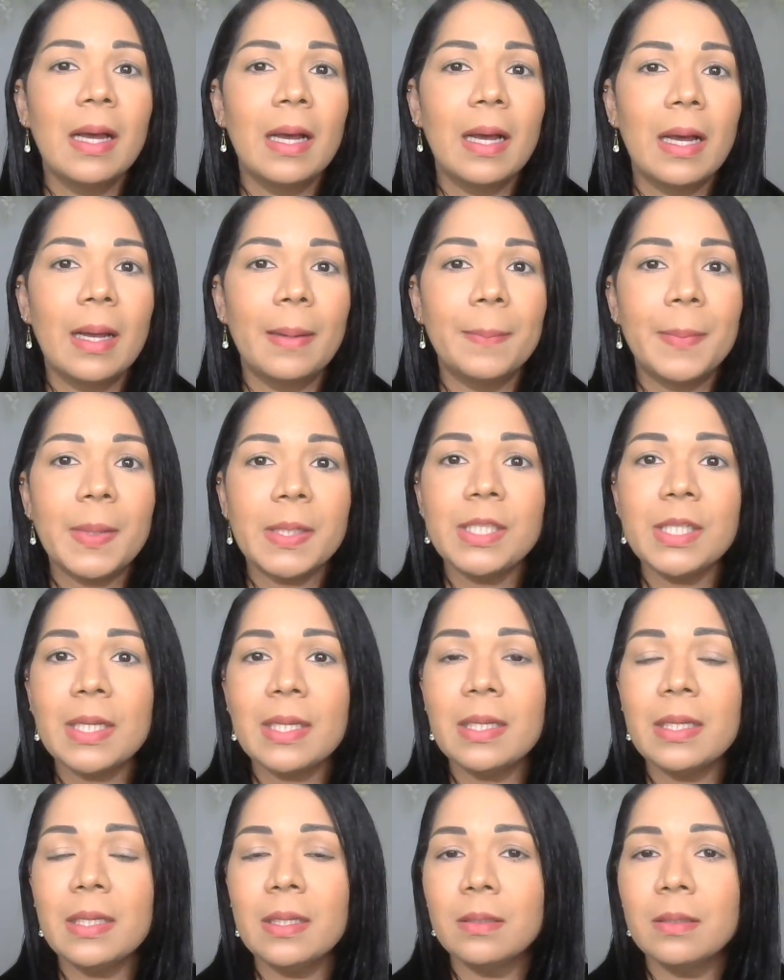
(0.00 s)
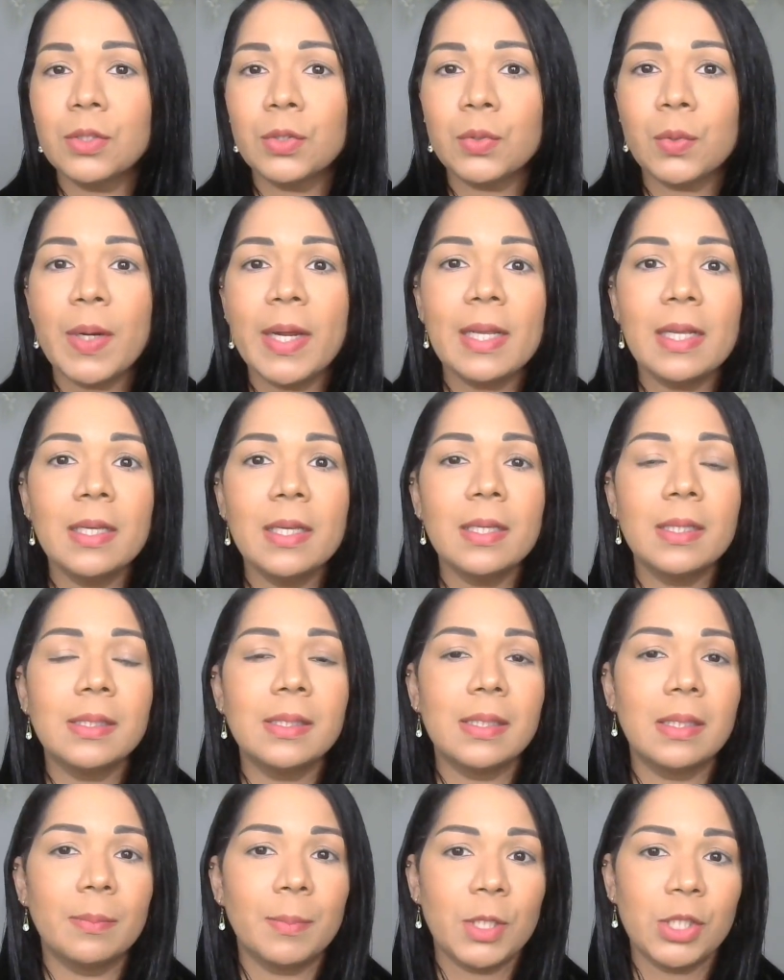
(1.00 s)
budgeting,
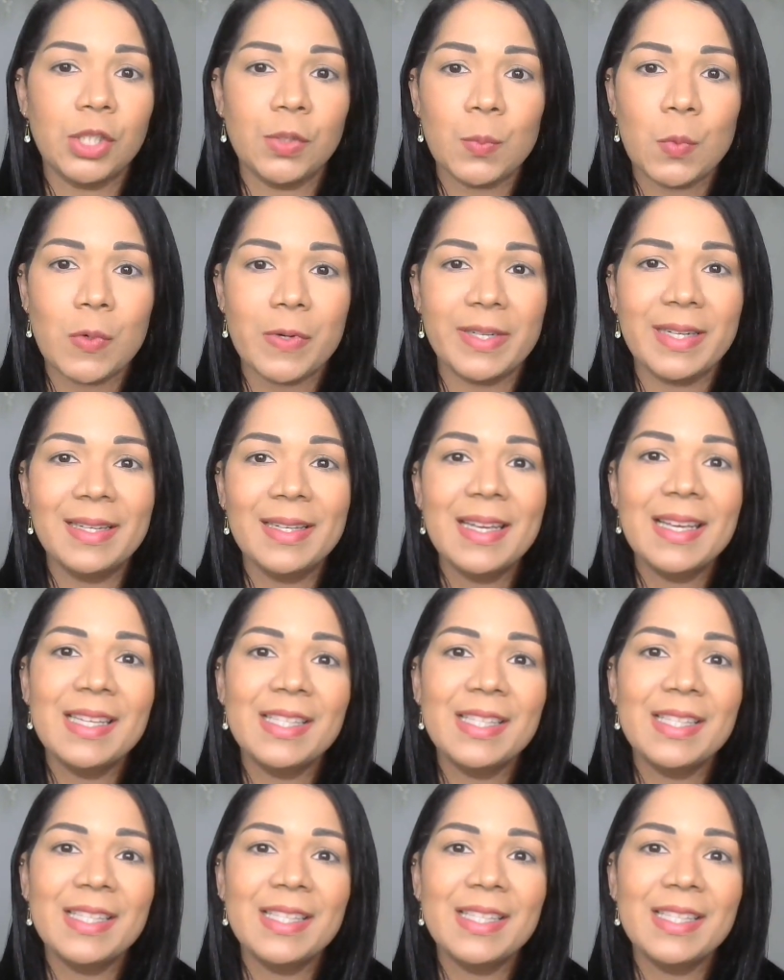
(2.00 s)
credits, and much more.